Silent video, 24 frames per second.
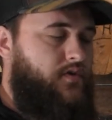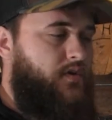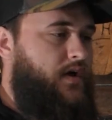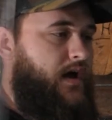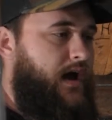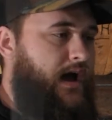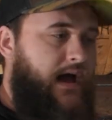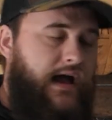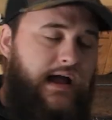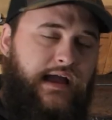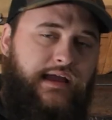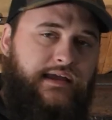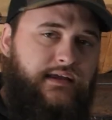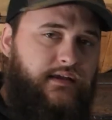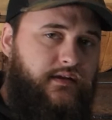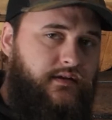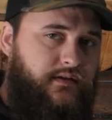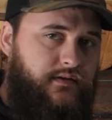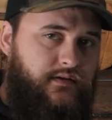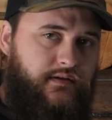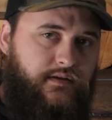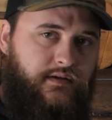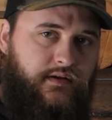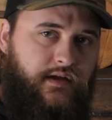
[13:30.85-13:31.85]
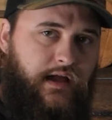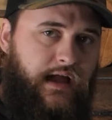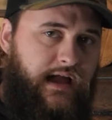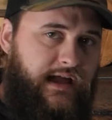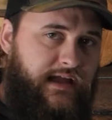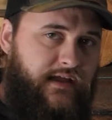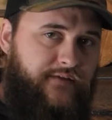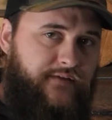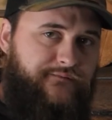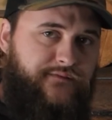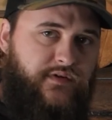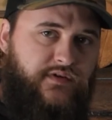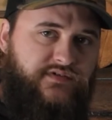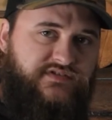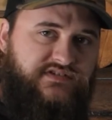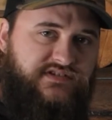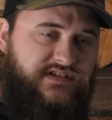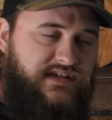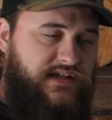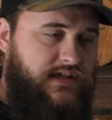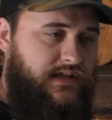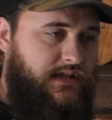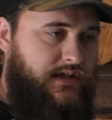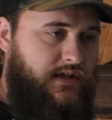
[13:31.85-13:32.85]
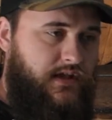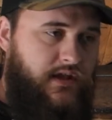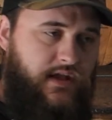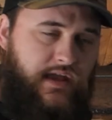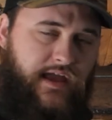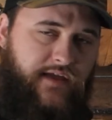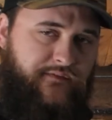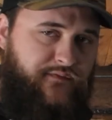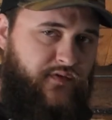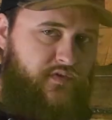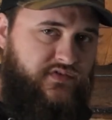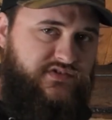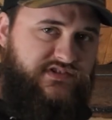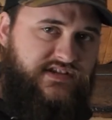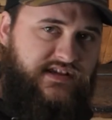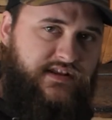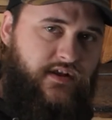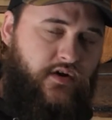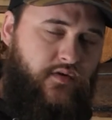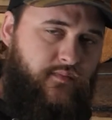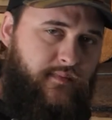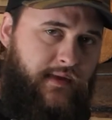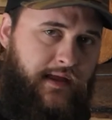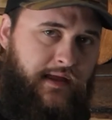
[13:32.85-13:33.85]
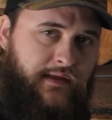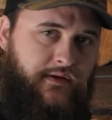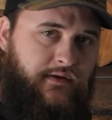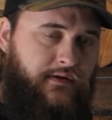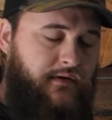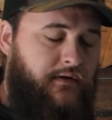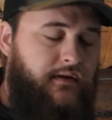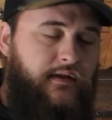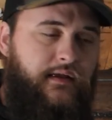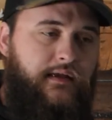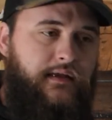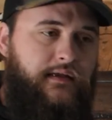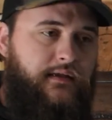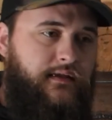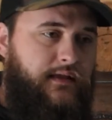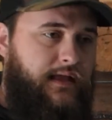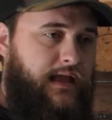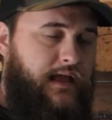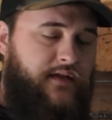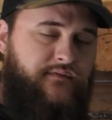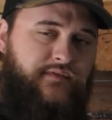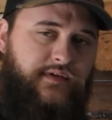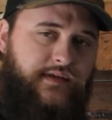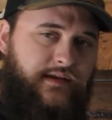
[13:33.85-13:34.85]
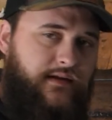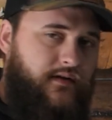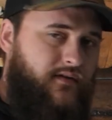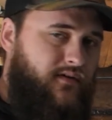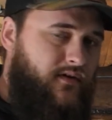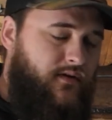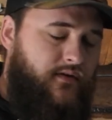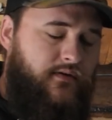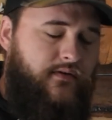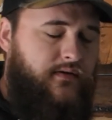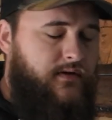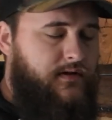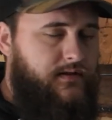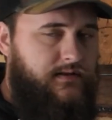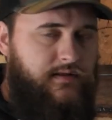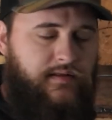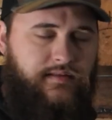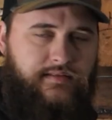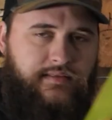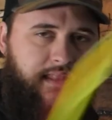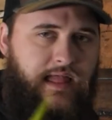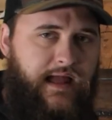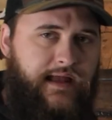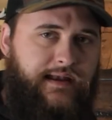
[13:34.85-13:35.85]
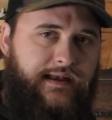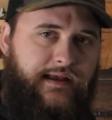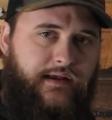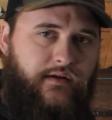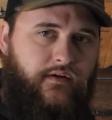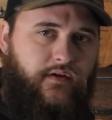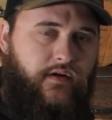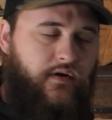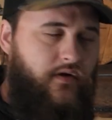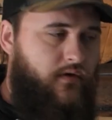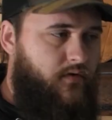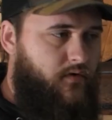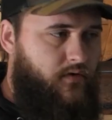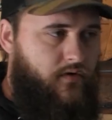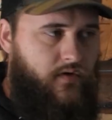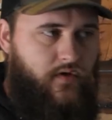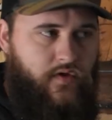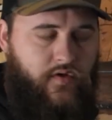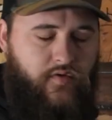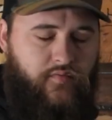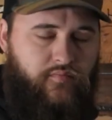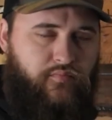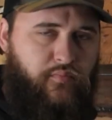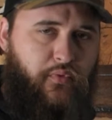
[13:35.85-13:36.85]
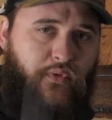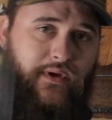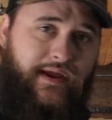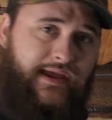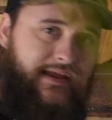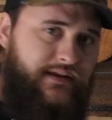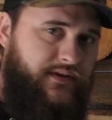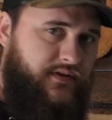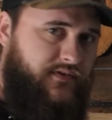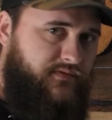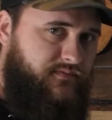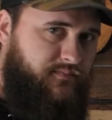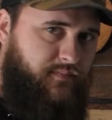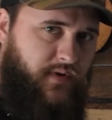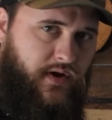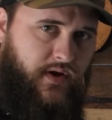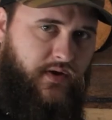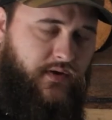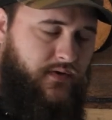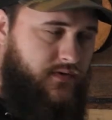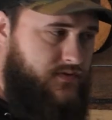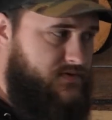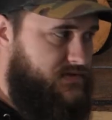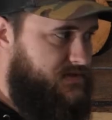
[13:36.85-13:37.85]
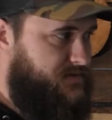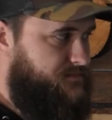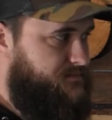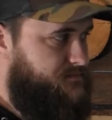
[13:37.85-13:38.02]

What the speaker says: high FOC, FOC don't matter, heavy arrow, light arrow, brand of bows,